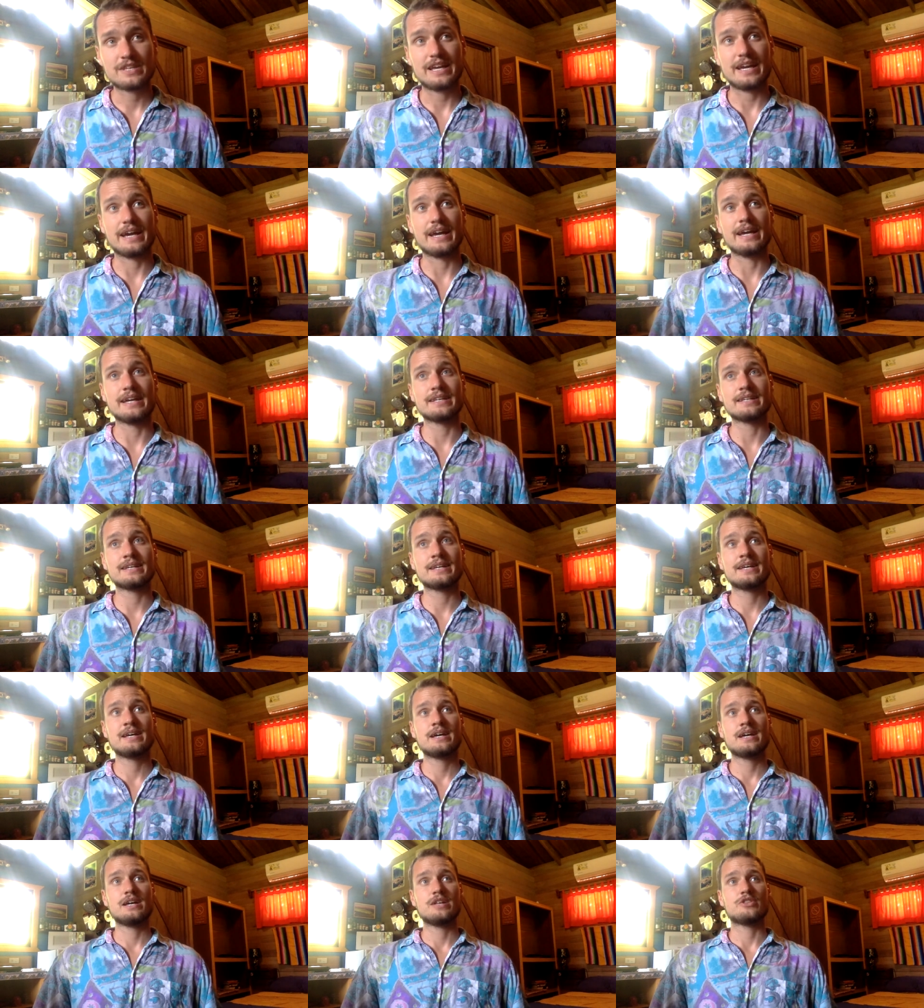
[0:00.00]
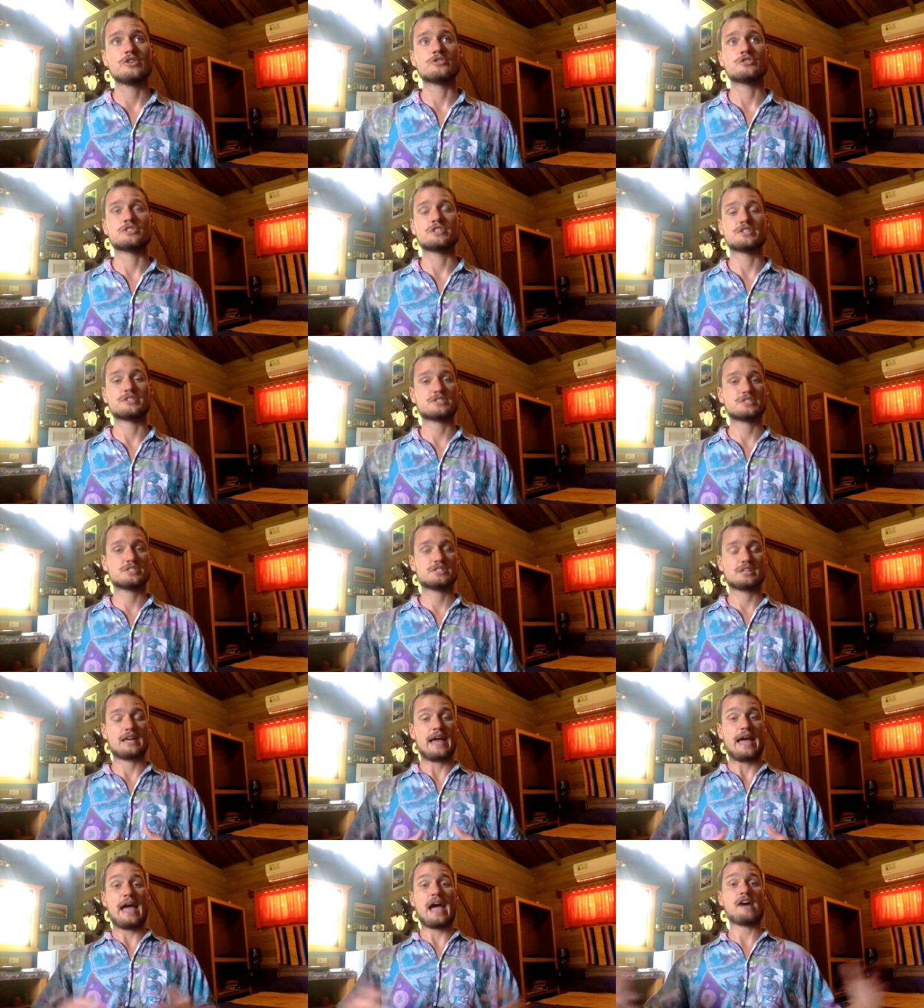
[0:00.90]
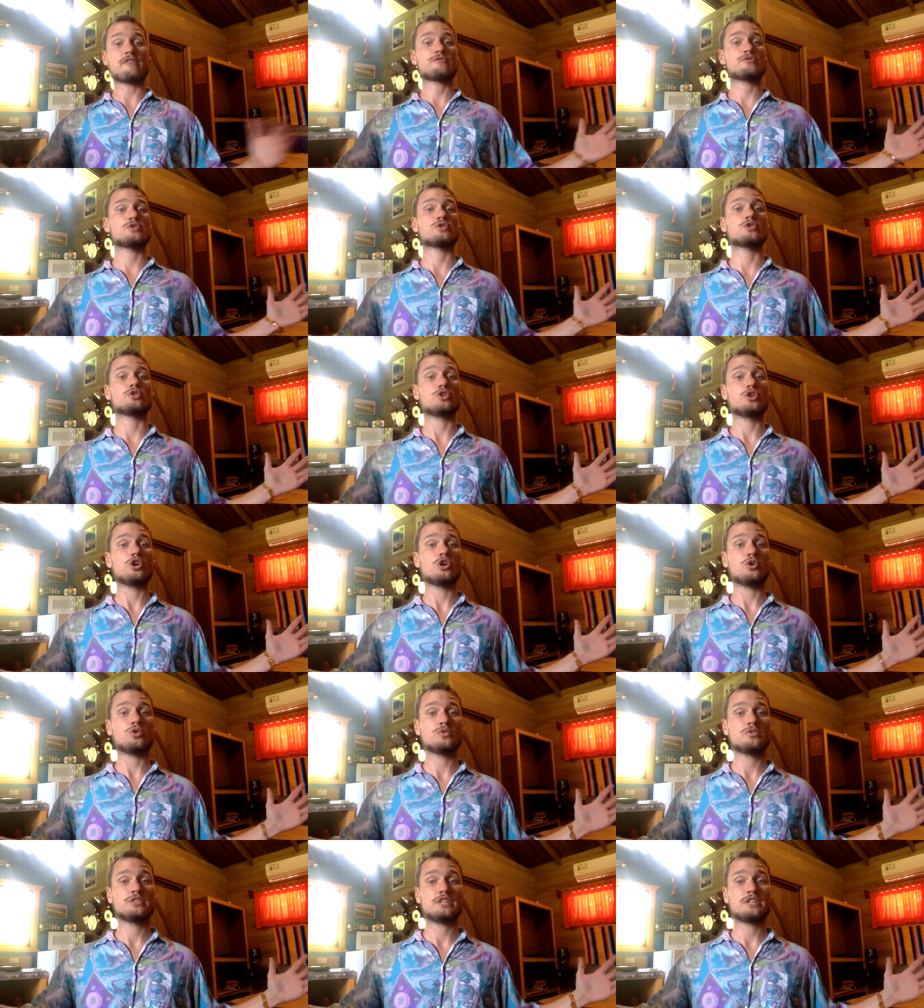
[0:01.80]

and there's this afterglow